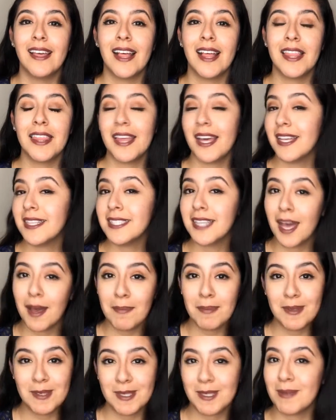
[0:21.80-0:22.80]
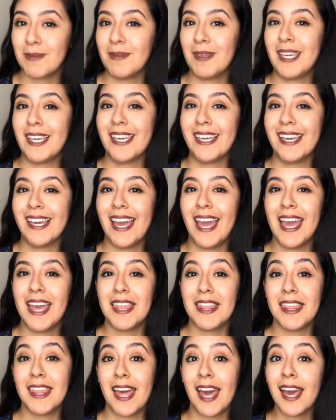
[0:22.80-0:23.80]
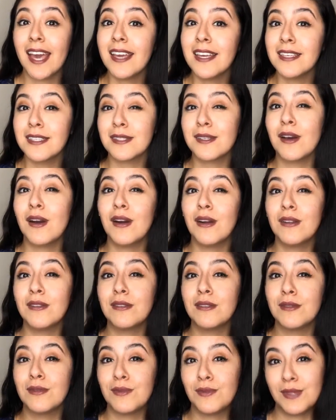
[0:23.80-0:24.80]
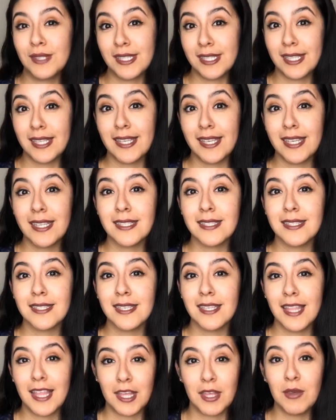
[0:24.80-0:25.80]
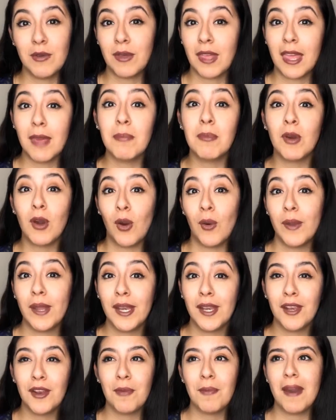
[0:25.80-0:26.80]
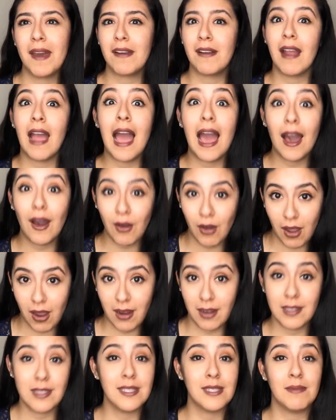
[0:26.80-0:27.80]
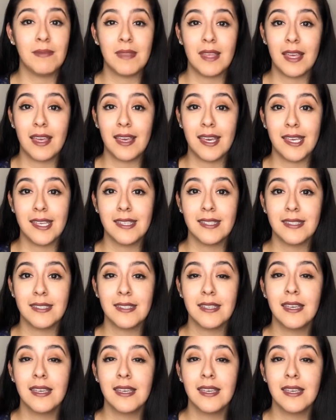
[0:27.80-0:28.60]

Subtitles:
That's happened to me, and that is called resilience. Like, you keep going no matter how hard something is.